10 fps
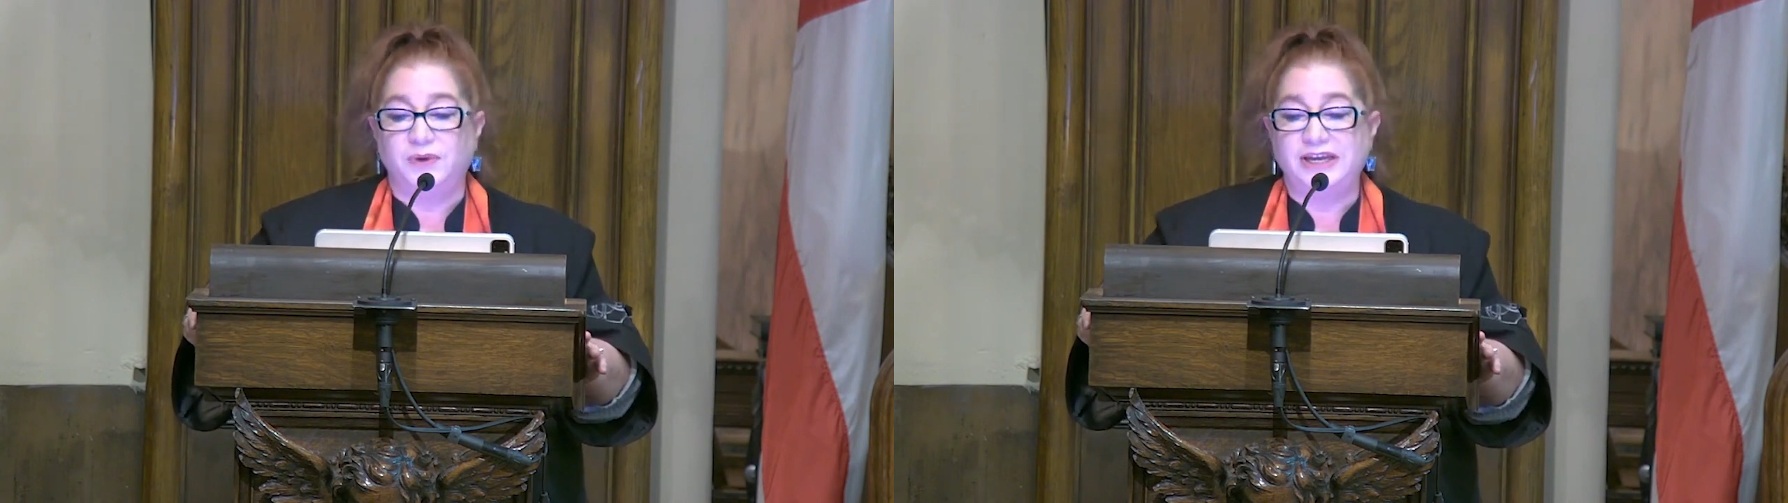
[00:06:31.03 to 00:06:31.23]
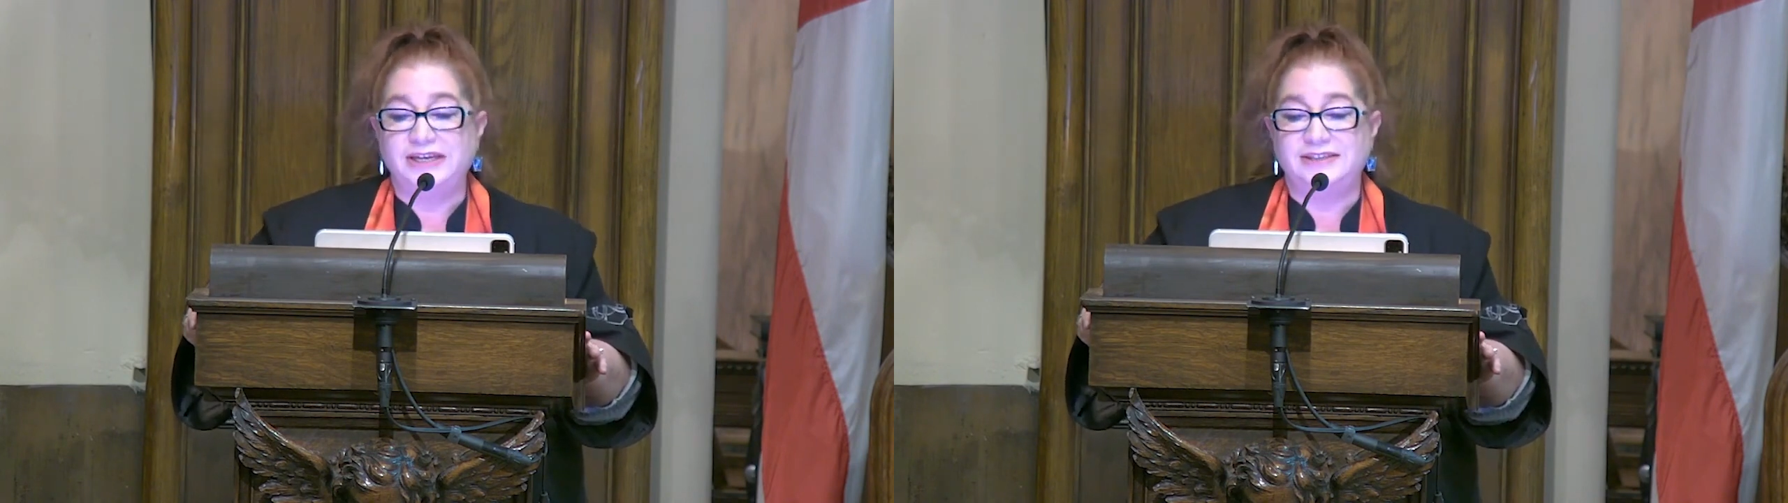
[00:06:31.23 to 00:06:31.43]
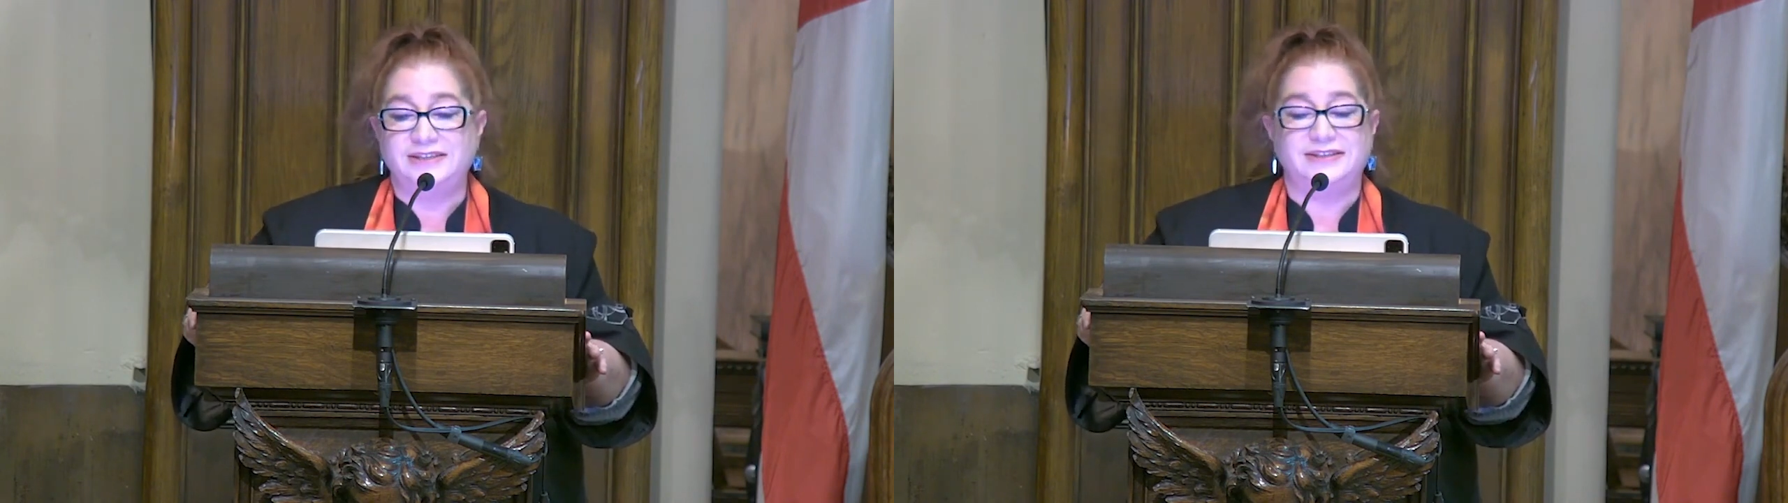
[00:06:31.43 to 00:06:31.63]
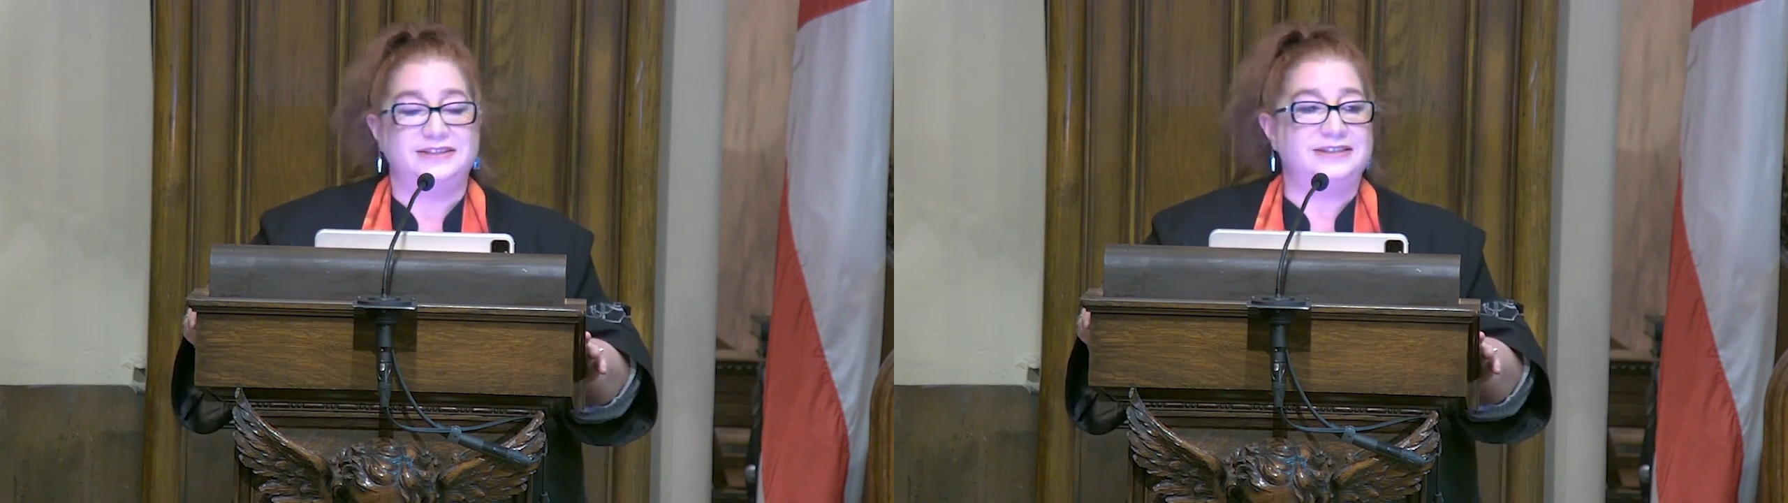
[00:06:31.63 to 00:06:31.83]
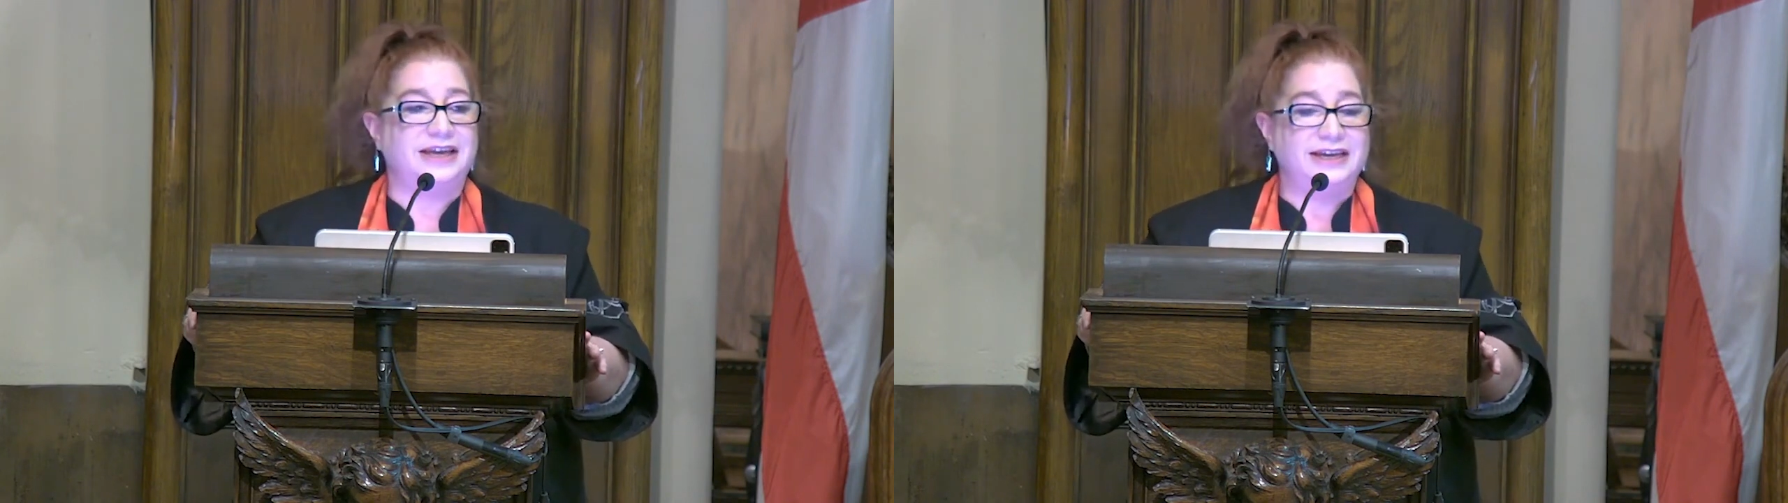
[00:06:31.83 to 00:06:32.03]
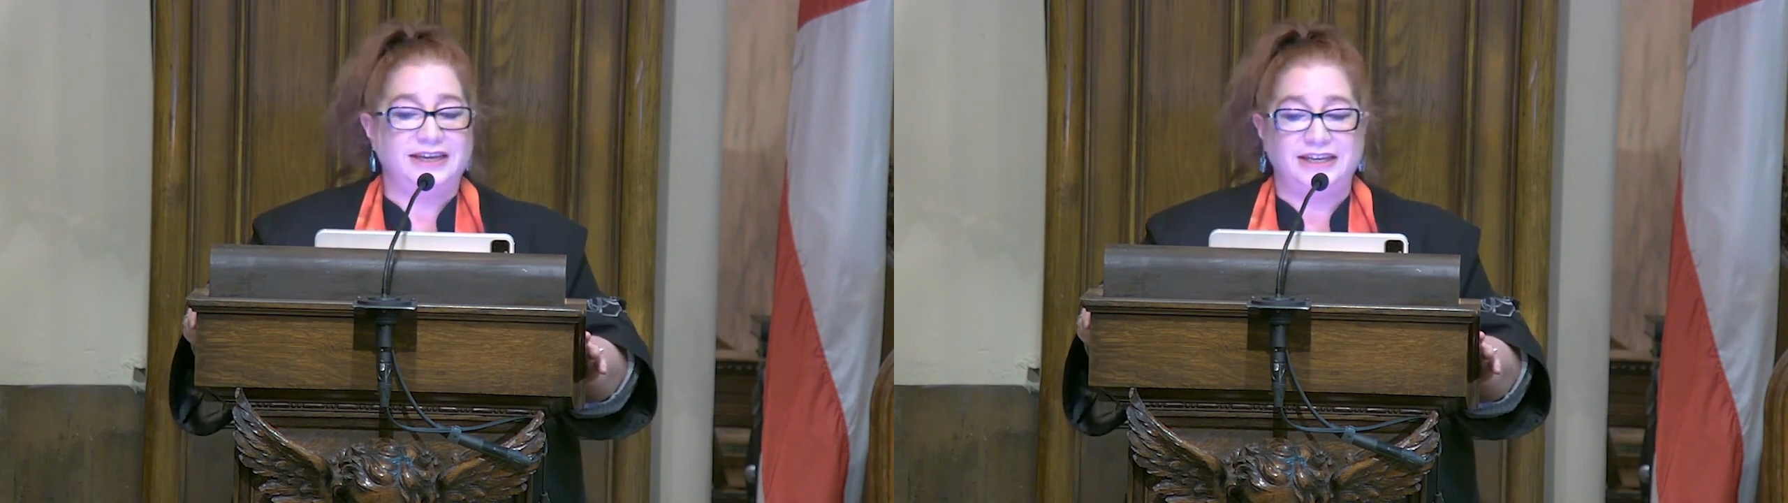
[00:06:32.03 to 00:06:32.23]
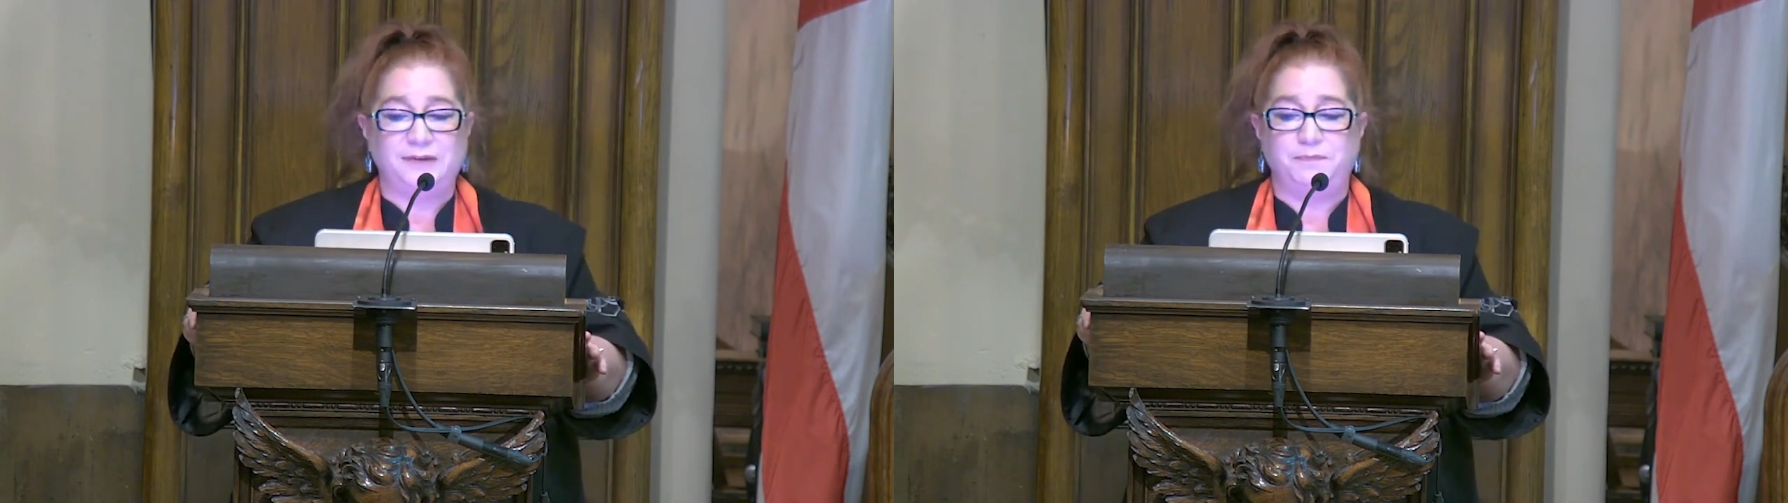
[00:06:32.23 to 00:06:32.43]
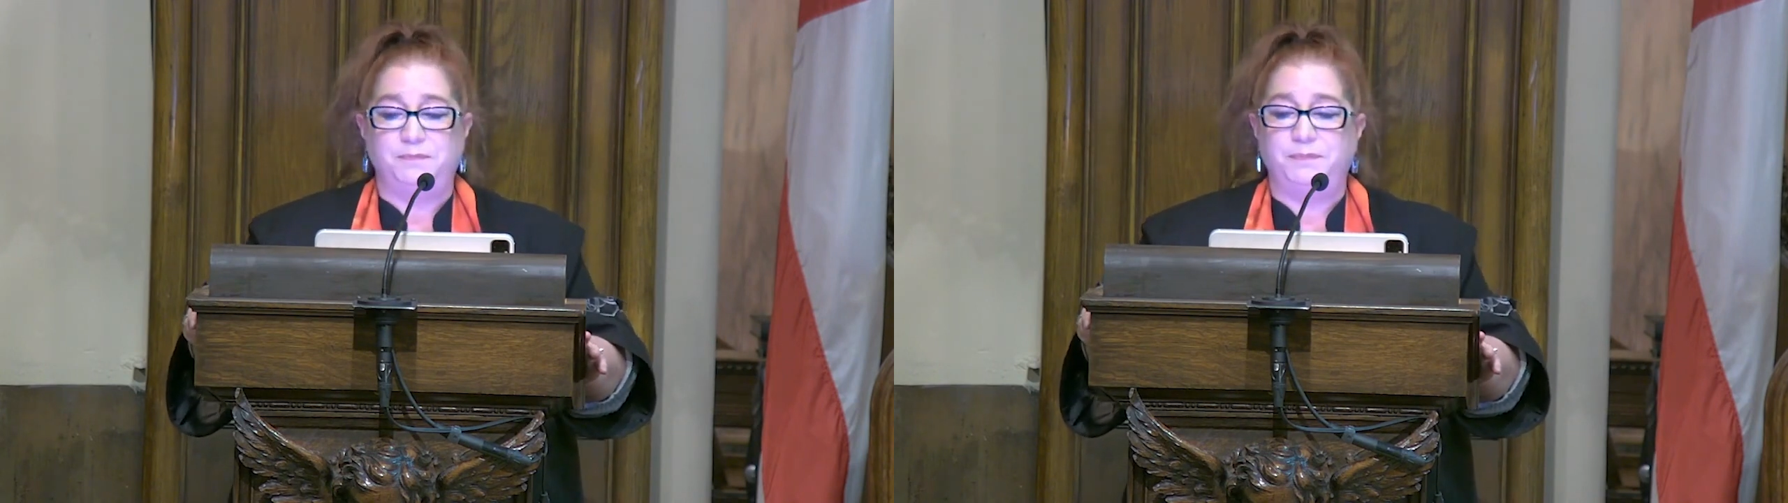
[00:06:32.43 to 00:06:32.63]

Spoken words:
ways society